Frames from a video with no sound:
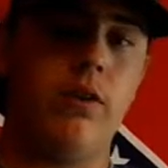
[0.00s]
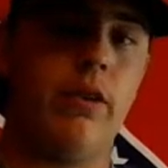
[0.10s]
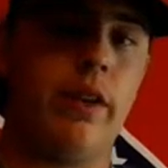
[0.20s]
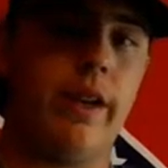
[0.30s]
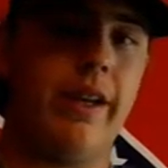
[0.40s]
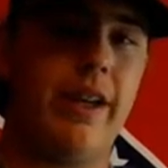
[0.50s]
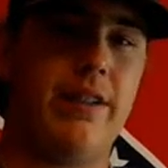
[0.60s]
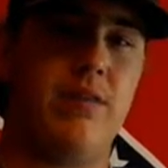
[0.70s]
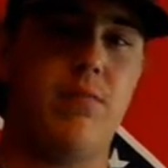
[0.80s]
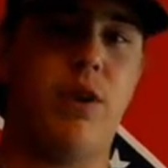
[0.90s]
any kind of
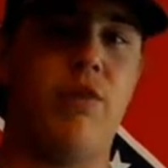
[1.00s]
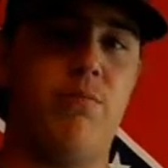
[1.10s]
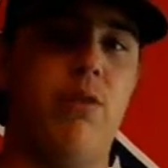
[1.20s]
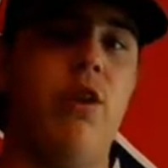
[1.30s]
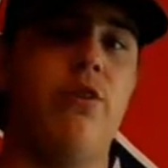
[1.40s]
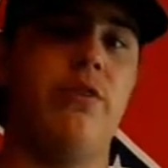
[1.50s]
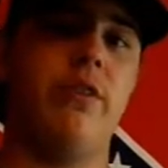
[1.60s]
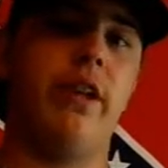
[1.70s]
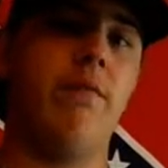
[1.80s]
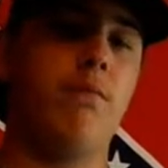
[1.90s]
submerged brush or
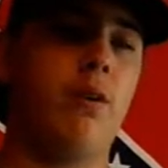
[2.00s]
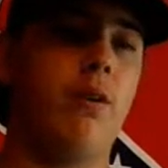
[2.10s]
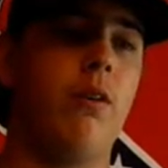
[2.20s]
timber